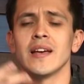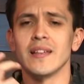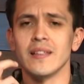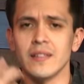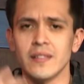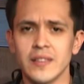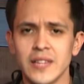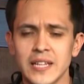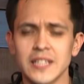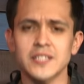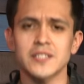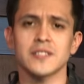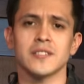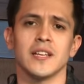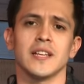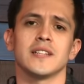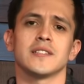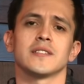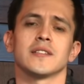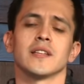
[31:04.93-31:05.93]
This
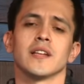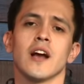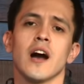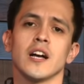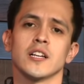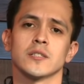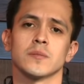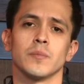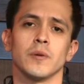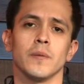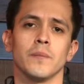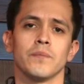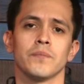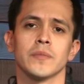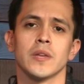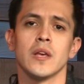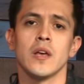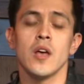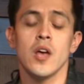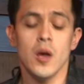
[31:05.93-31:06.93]
is the gospel.
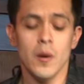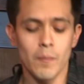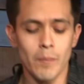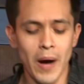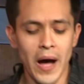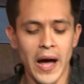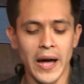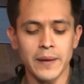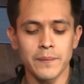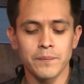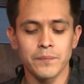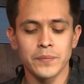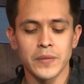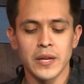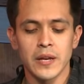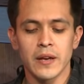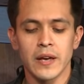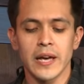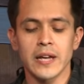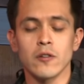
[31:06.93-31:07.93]
But
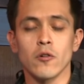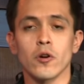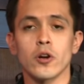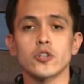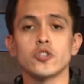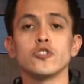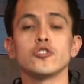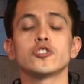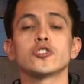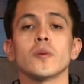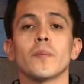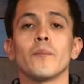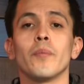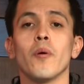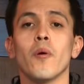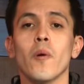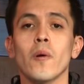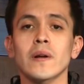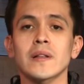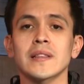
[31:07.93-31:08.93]
in order to
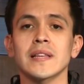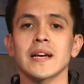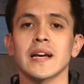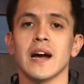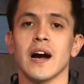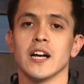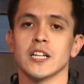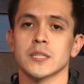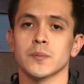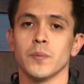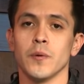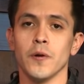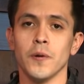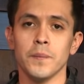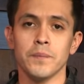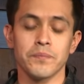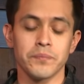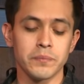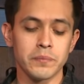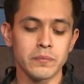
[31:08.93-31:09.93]
support the
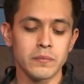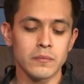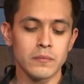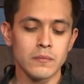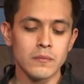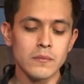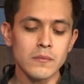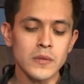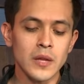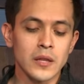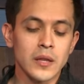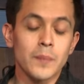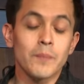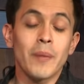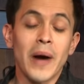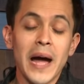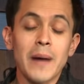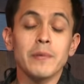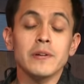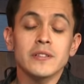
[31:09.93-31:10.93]
gospel, the
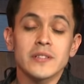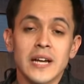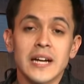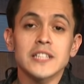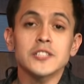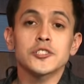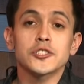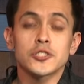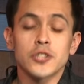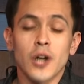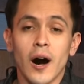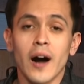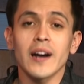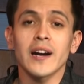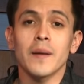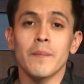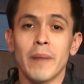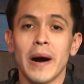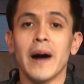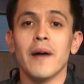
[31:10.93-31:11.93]
Bible does
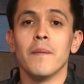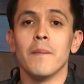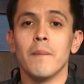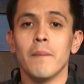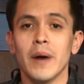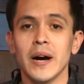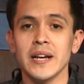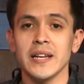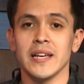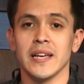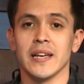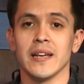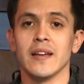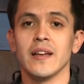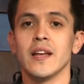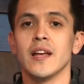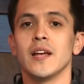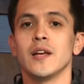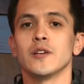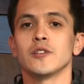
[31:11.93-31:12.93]
talk about money.
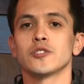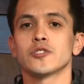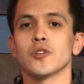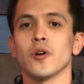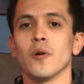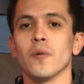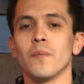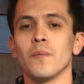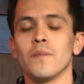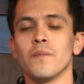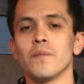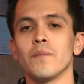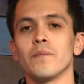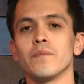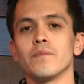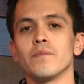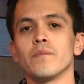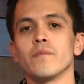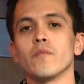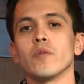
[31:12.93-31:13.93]
So
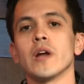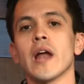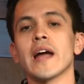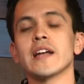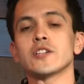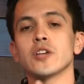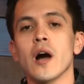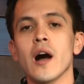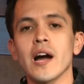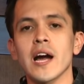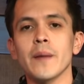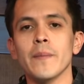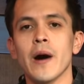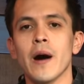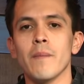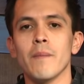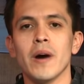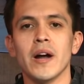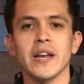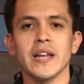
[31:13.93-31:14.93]
when I talk
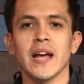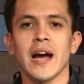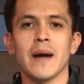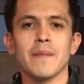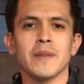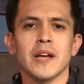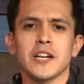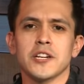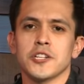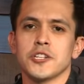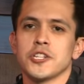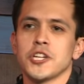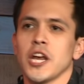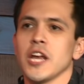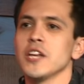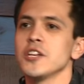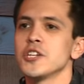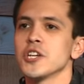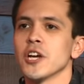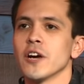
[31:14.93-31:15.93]
about money, I'm not
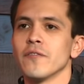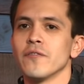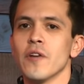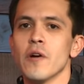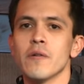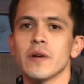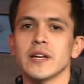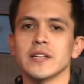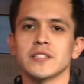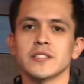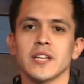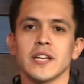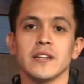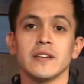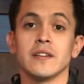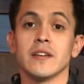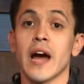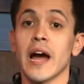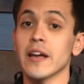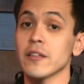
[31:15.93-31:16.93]
changing a focus,
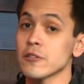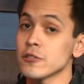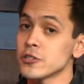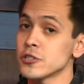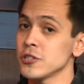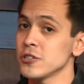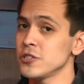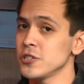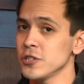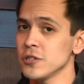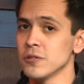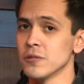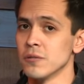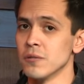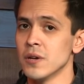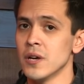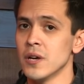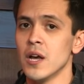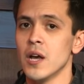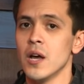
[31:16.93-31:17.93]
and neither should you.
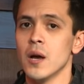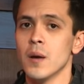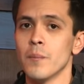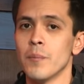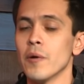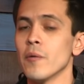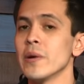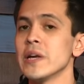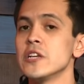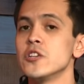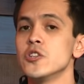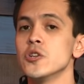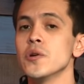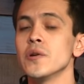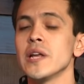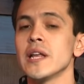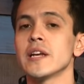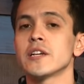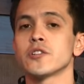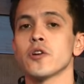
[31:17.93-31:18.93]
But we do
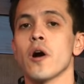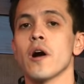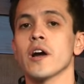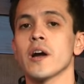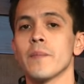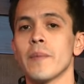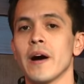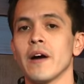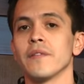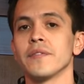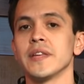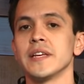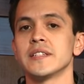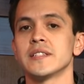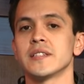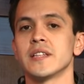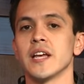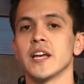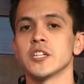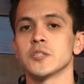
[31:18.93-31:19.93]
need to talk about these
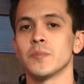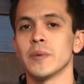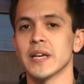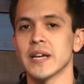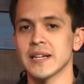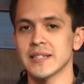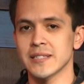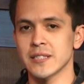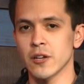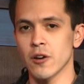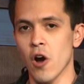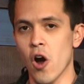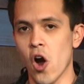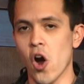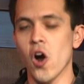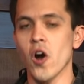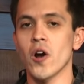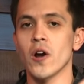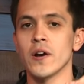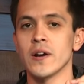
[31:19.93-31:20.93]
things because there
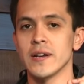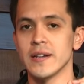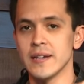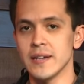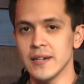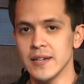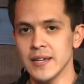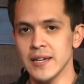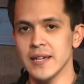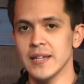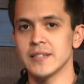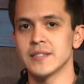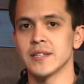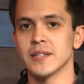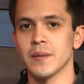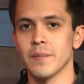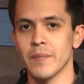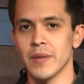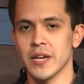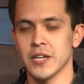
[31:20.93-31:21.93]
are needs in
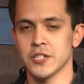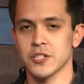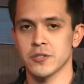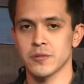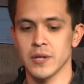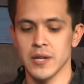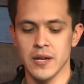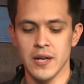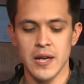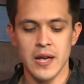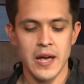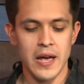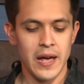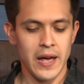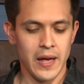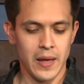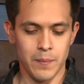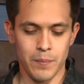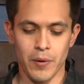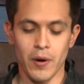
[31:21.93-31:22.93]
the ministry.
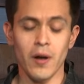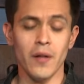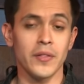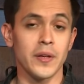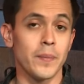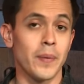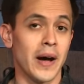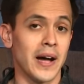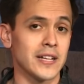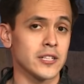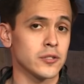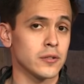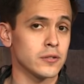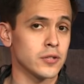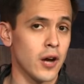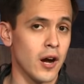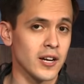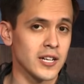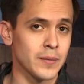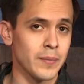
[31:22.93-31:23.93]
And Paul the Apostle
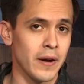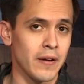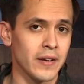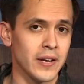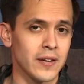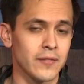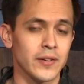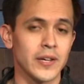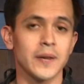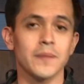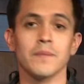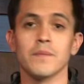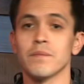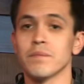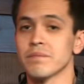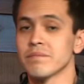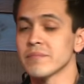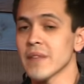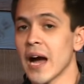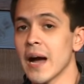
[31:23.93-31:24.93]
talked about giving.
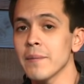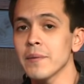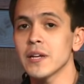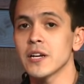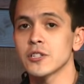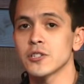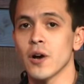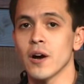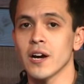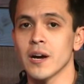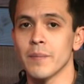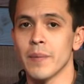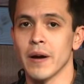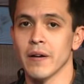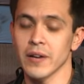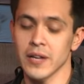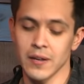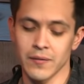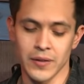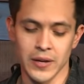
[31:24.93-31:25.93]
I'm going to talk
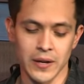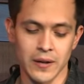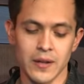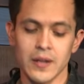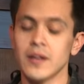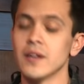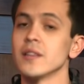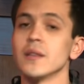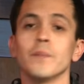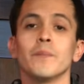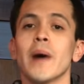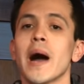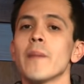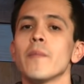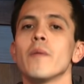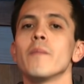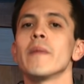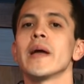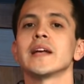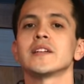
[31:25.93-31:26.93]
about giving. The
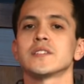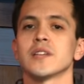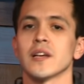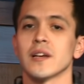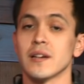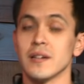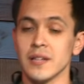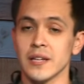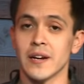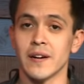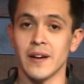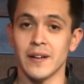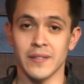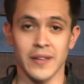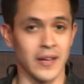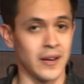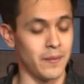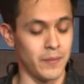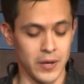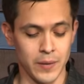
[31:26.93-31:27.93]
Bible makes it clear, and
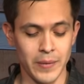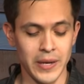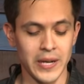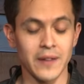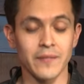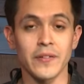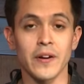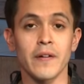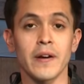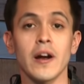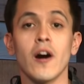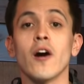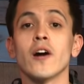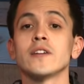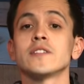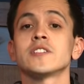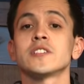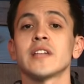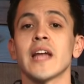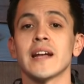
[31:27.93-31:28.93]
that, I'm going to make a very
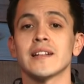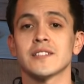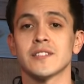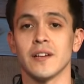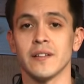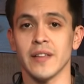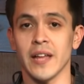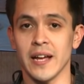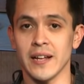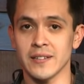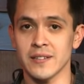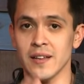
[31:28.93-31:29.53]
hard stance on that.